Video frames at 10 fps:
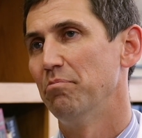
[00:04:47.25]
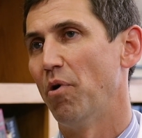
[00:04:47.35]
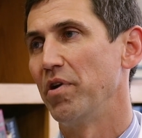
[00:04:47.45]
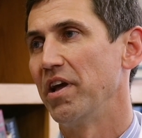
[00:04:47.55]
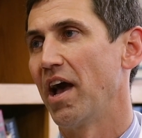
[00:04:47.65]

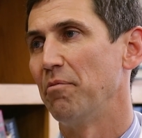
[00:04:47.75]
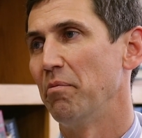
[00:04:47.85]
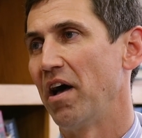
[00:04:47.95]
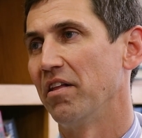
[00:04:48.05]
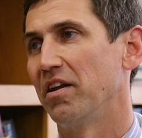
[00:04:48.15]
bony
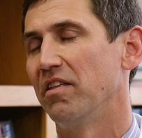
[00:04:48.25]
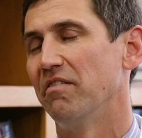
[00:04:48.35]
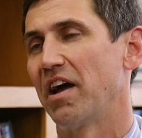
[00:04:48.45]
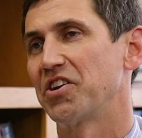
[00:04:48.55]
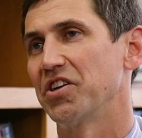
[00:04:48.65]
abnormality. They've
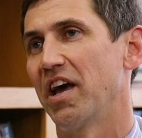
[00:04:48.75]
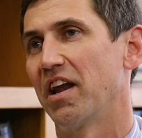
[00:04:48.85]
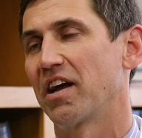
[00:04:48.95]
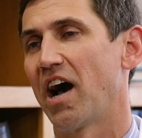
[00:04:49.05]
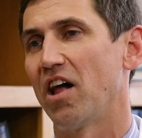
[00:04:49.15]
mm. actually
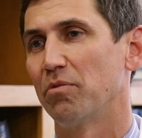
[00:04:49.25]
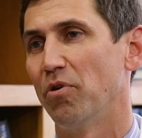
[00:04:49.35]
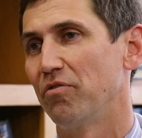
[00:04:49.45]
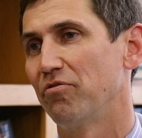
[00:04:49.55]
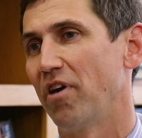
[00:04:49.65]
had a
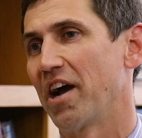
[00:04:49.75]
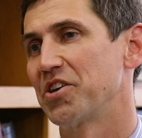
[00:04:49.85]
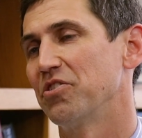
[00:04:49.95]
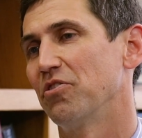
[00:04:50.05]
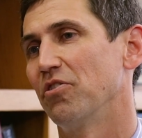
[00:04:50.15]
collarbone
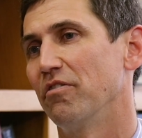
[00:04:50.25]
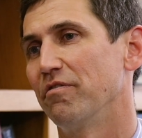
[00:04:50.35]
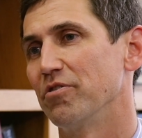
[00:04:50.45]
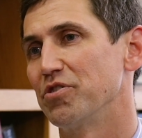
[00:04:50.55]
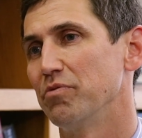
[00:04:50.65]
fracture or a
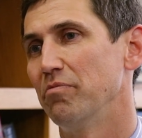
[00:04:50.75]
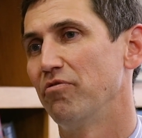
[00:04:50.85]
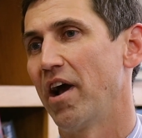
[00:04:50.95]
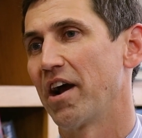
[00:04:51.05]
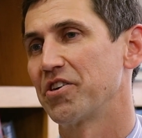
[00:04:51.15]
first rib
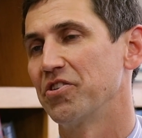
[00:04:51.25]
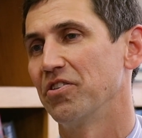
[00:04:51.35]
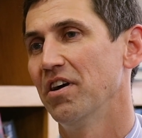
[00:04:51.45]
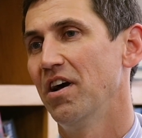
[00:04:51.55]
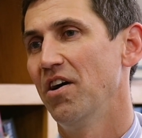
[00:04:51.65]
fracture.